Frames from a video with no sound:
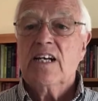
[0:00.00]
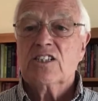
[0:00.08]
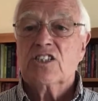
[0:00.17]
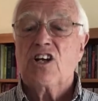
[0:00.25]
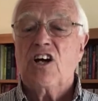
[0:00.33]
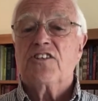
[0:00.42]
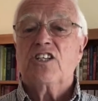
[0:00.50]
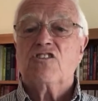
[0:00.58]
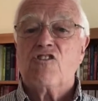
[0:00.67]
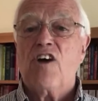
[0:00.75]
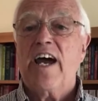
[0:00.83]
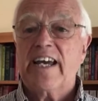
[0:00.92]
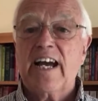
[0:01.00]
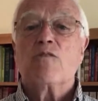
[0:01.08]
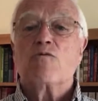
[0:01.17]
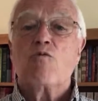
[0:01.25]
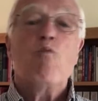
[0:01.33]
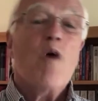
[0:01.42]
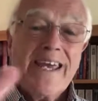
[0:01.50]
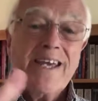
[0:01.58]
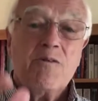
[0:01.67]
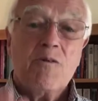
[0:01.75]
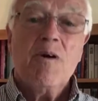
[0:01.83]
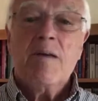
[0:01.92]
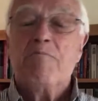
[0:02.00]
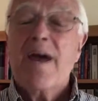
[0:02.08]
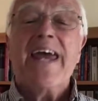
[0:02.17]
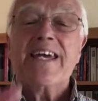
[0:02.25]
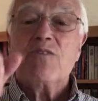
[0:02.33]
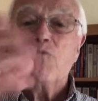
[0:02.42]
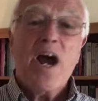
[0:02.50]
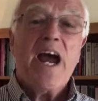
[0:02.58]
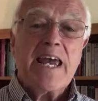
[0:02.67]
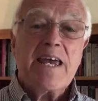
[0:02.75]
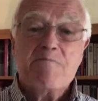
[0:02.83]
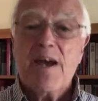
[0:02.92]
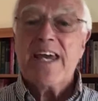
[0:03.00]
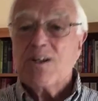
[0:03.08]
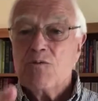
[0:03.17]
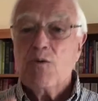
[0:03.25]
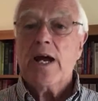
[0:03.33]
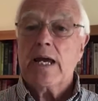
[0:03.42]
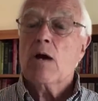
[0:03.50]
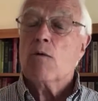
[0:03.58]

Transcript: started crying out, make way,